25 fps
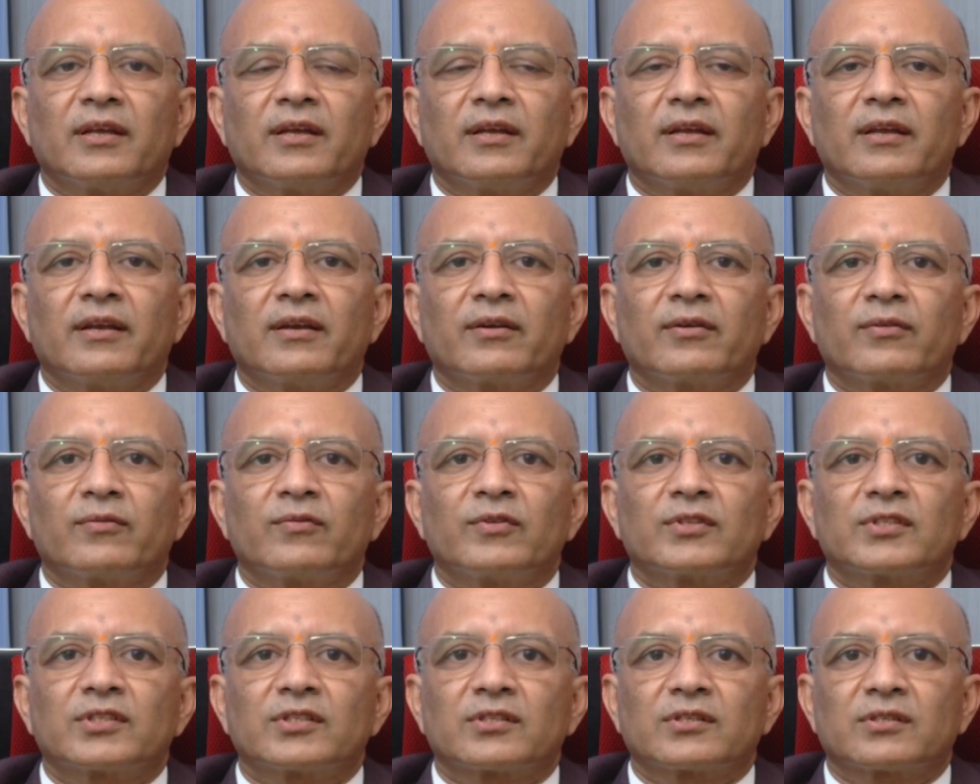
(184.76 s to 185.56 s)
and
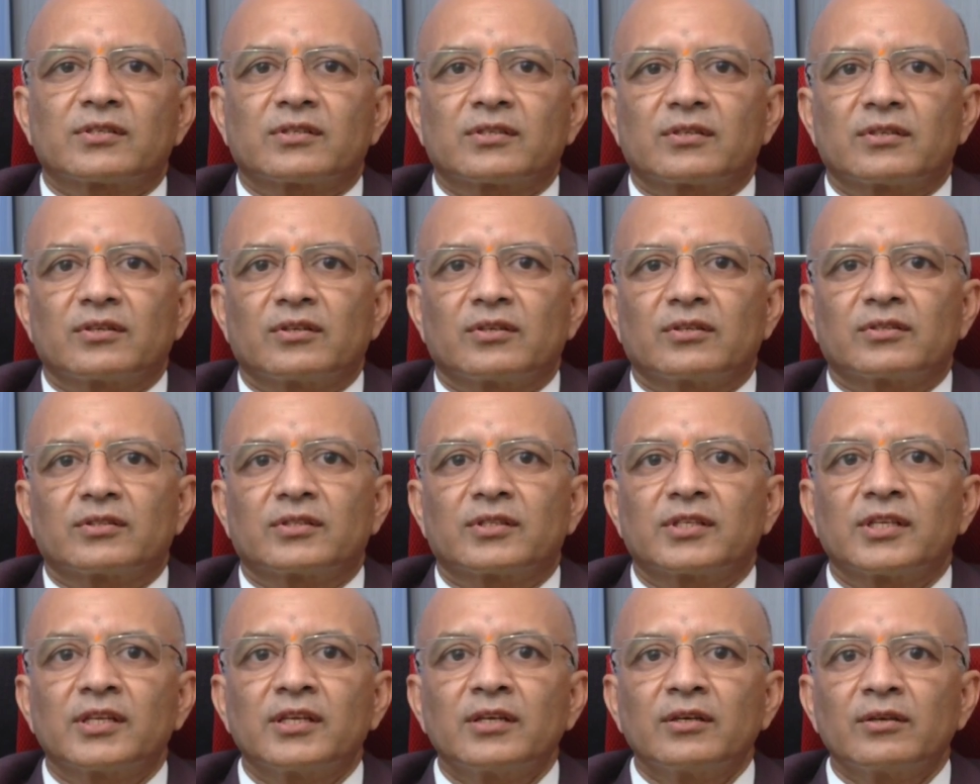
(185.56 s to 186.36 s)
which is
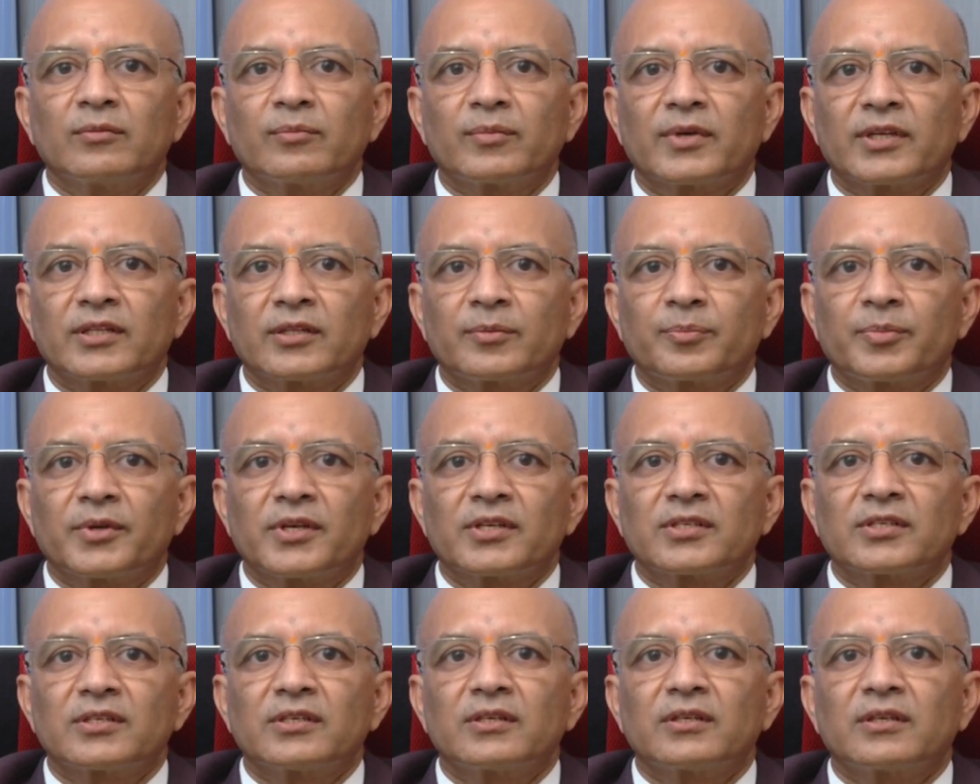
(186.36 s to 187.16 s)
seen by the
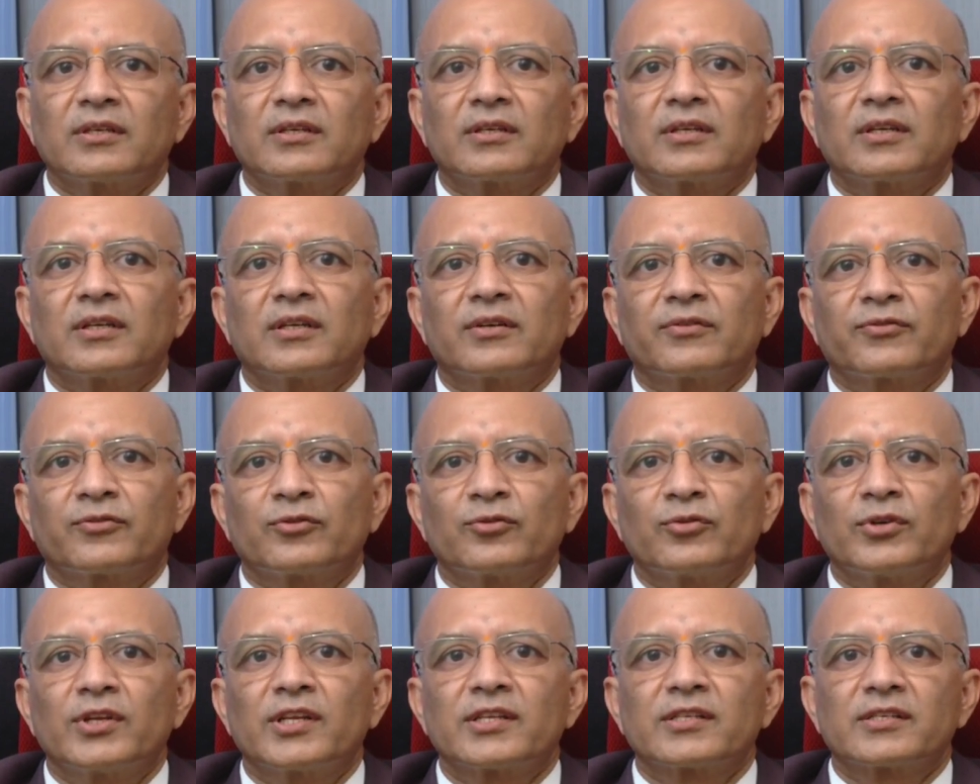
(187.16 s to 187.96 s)
patient a
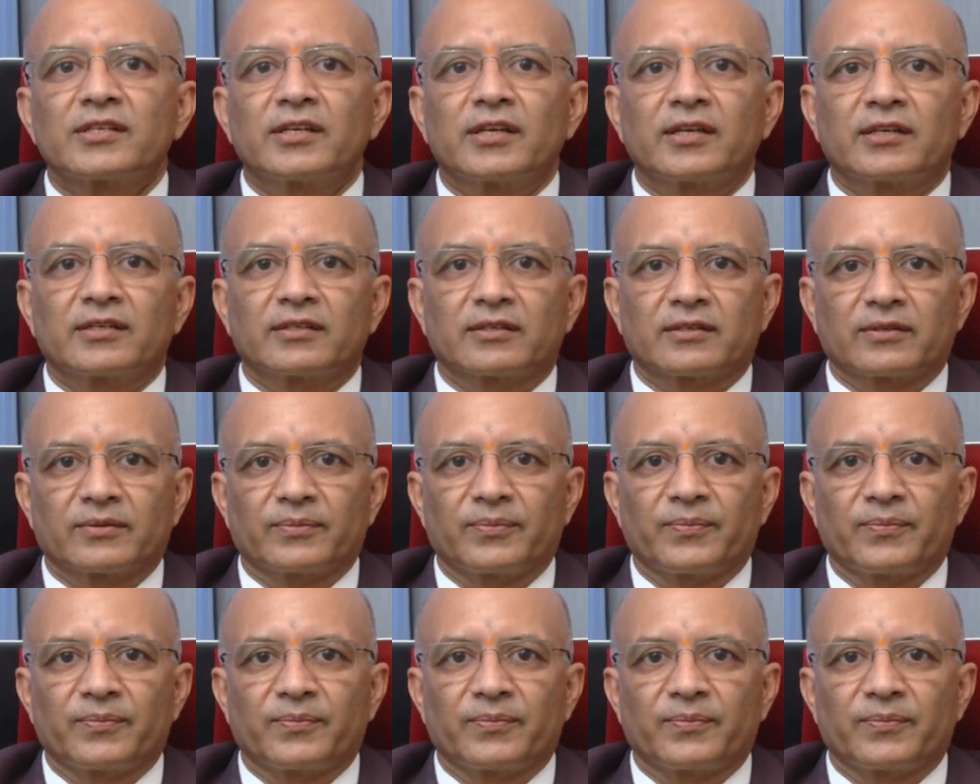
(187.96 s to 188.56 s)
few days later.